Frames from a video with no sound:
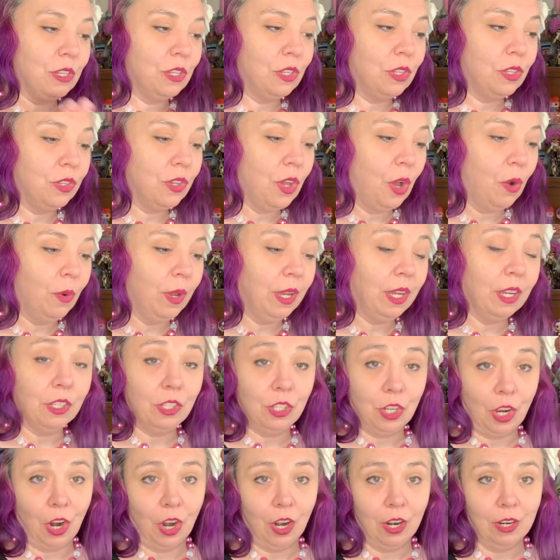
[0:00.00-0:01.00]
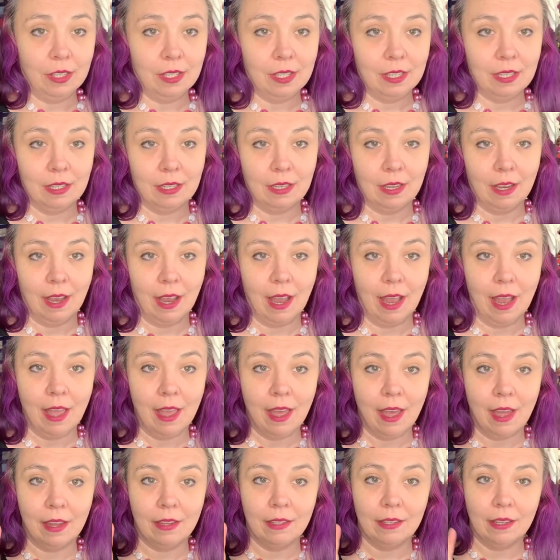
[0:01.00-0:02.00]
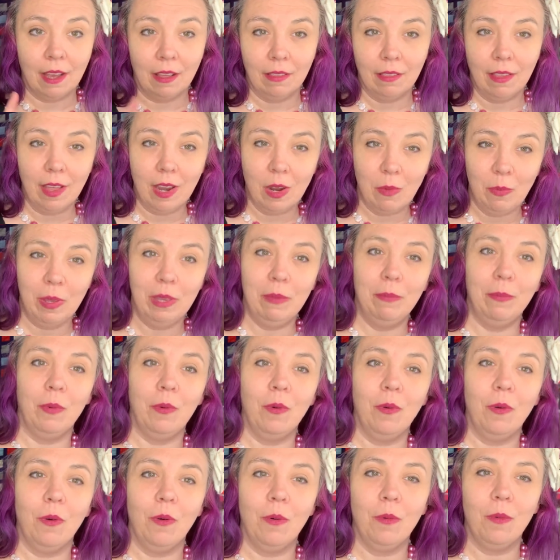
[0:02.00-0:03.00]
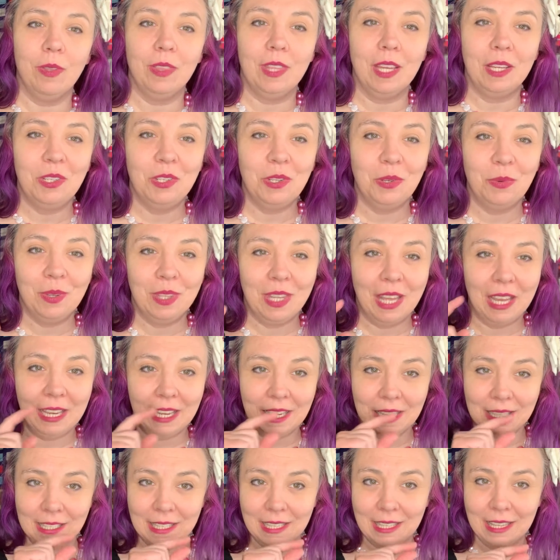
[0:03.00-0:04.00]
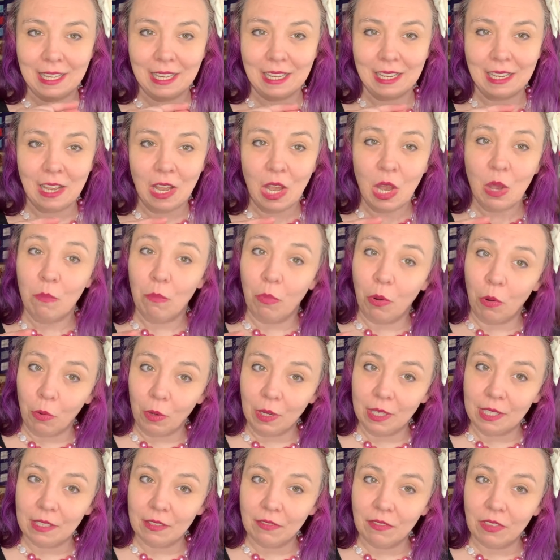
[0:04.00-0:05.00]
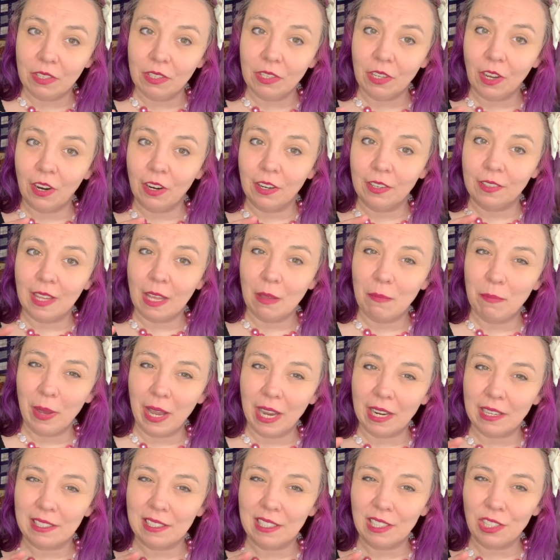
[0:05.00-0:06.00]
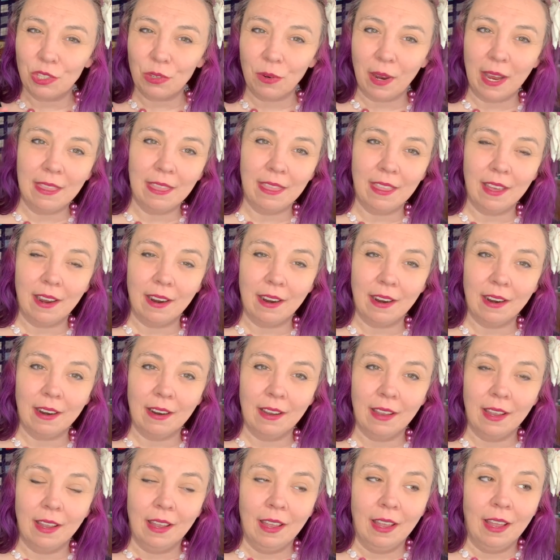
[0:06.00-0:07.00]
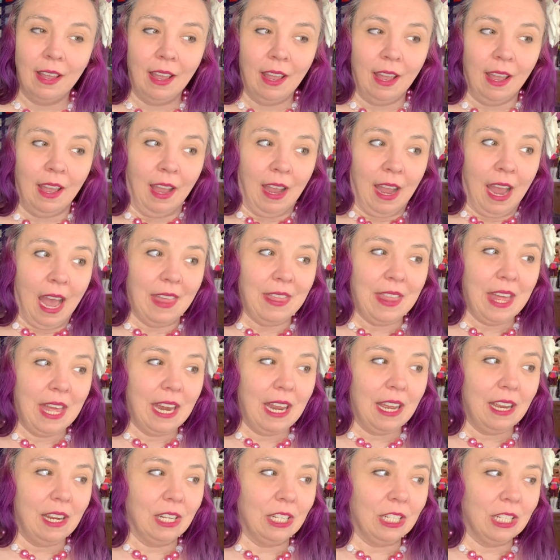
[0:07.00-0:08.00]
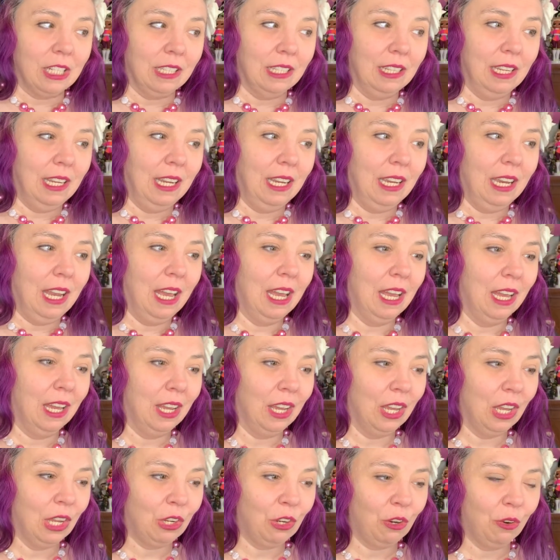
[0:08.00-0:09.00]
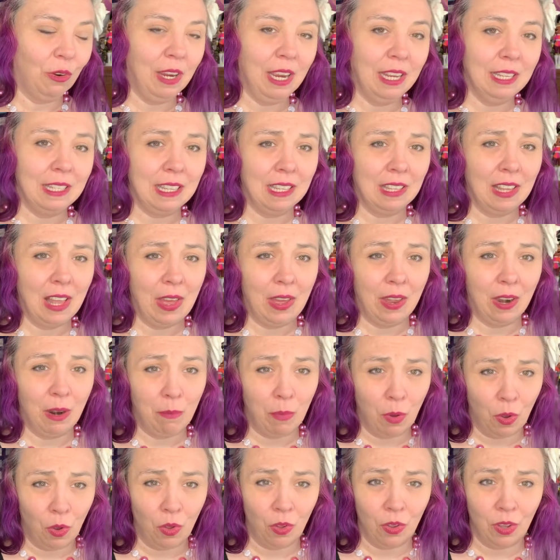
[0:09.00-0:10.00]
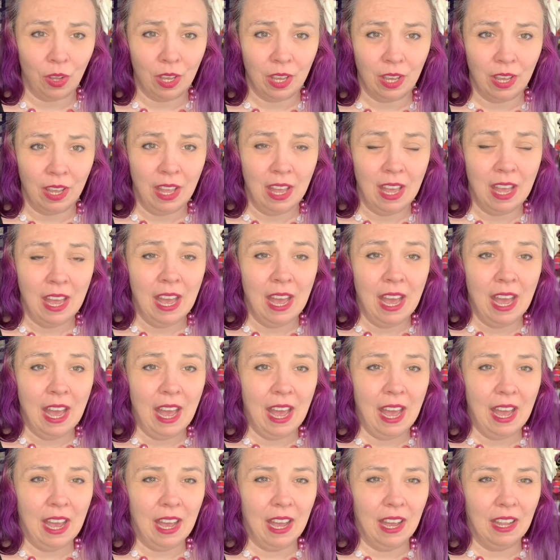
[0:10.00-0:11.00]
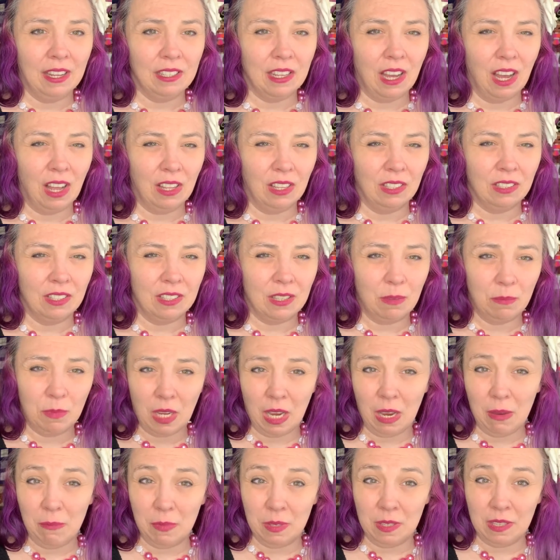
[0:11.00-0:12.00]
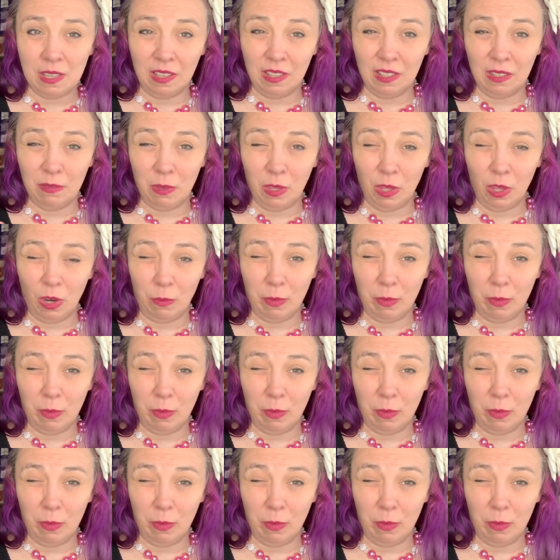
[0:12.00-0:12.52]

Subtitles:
sewing a dart. And a lot of people, what they do when they get to the point of the dart, they backstitch right there. And that actually creates a lot of bulk, and sometimes a little